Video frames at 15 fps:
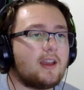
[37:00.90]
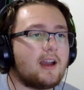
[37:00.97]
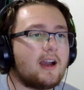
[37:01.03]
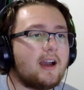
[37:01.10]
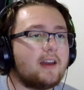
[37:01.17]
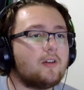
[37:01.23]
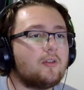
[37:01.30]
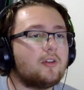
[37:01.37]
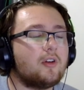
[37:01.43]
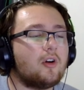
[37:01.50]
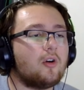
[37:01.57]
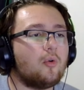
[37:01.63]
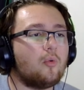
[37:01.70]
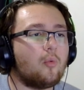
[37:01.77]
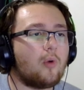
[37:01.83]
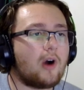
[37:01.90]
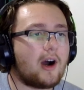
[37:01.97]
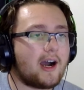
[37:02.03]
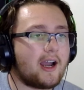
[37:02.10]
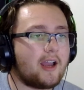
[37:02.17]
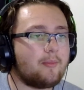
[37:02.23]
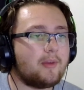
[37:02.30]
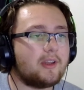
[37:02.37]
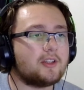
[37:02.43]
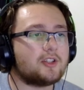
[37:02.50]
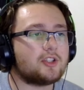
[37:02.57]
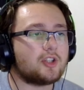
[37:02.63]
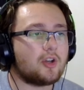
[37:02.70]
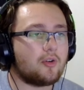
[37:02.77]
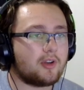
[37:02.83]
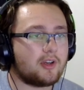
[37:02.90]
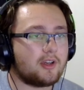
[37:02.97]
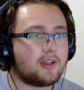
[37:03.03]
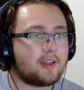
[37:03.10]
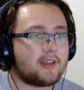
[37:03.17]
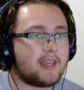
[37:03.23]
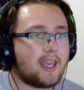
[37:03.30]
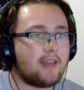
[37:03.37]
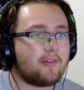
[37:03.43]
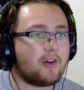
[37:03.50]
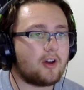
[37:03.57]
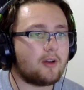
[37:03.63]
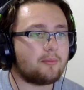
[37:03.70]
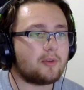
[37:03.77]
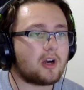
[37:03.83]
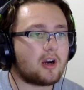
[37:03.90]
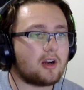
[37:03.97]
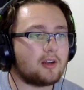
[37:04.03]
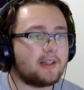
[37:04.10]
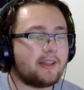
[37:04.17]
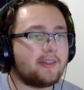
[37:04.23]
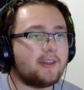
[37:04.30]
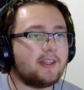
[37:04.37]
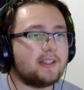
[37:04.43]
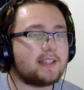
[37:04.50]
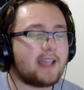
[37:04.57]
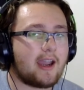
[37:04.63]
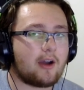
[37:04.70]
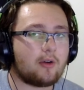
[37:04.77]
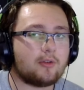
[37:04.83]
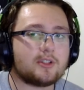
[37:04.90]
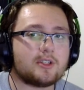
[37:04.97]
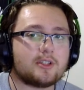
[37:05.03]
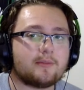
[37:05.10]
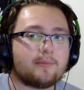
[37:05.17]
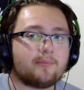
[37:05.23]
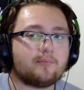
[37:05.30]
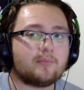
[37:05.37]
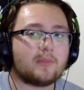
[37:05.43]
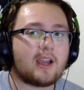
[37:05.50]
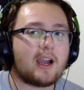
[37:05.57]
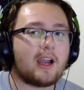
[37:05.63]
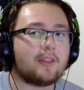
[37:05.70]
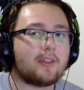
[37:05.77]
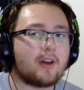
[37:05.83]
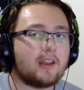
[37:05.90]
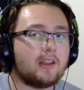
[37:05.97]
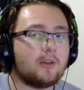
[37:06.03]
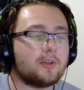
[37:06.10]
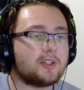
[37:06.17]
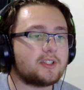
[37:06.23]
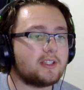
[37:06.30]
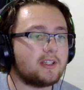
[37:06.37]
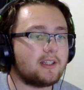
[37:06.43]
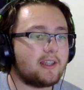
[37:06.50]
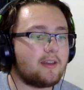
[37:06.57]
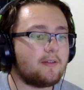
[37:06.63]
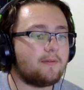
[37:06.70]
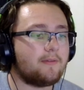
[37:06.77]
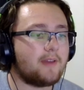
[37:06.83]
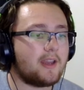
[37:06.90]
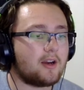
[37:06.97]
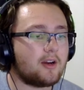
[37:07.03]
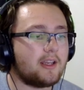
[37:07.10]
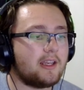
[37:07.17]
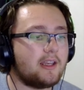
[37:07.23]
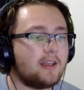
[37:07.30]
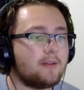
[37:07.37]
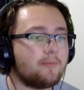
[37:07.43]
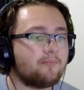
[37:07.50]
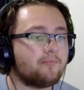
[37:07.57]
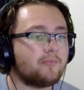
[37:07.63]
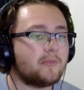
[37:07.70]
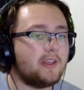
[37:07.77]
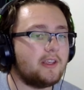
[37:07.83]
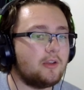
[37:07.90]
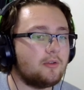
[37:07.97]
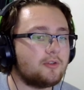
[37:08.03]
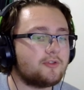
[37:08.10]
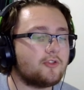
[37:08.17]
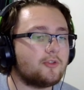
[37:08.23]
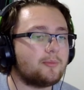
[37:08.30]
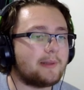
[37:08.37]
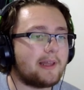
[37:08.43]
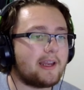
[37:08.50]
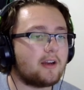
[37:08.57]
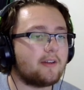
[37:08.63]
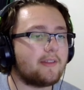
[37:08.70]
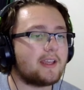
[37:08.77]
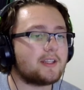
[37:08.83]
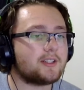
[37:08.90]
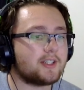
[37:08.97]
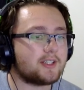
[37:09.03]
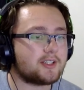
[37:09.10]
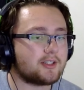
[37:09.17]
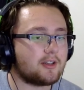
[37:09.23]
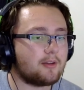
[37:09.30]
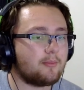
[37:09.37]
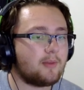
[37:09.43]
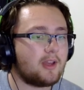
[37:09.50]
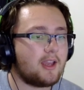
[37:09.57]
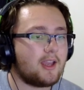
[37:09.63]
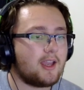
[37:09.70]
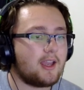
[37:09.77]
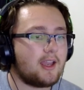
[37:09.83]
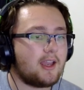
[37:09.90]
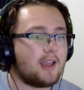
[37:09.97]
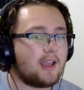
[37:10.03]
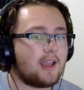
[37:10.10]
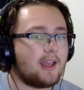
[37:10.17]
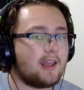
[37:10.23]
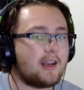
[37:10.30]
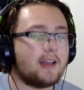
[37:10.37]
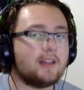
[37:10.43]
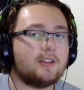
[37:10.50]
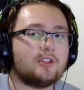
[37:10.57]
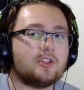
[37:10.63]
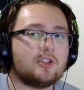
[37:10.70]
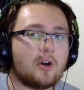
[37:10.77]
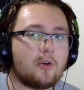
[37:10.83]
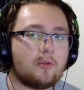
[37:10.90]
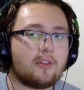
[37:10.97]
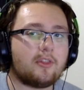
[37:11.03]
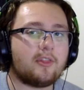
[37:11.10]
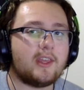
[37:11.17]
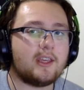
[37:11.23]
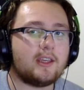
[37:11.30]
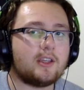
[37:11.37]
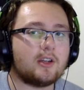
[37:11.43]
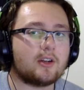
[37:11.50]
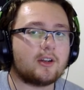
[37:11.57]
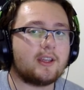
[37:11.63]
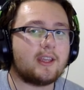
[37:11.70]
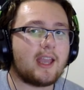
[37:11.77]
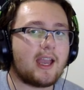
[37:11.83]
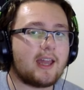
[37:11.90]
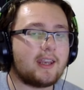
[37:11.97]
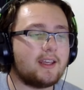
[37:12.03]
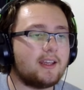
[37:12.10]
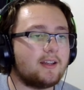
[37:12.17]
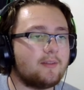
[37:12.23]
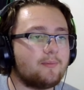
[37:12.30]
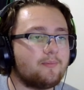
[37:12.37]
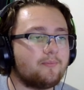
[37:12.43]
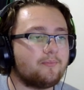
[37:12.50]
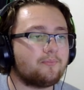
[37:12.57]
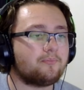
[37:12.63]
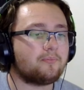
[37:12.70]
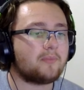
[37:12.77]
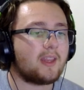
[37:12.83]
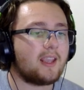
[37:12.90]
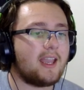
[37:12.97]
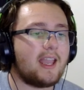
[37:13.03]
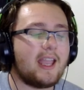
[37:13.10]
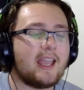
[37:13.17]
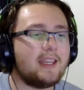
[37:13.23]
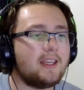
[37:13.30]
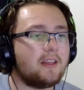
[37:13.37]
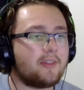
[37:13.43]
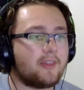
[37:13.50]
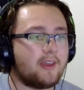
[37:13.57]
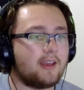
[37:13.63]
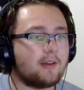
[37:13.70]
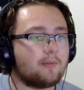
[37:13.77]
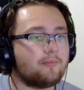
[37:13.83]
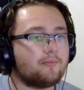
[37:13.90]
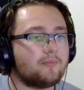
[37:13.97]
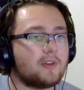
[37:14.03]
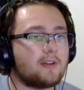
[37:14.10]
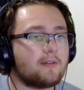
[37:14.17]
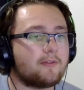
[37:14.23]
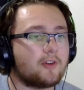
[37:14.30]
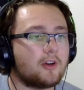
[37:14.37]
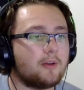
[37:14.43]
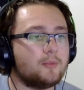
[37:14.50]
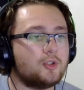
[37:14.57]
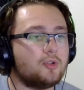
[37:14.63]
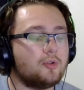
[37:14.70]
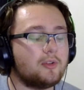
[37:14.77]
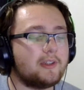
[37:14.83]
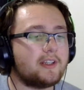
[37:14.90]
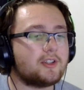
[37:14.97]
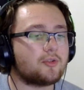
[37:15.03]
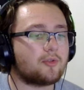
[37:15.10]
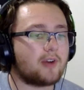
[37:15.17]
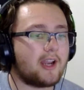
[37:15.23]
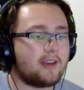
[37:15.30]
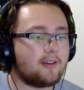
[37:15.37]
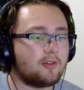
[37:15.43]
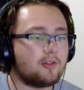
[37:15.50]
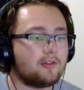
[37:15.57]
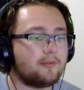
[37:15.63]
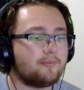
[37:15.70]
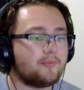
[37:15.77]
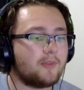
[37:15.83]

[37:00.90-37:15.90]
I don't know why Minnesota gave up Karl Anthony Towns. I thought he was still a very useful player in that system. And I don't think you're getting anything from Julius Randle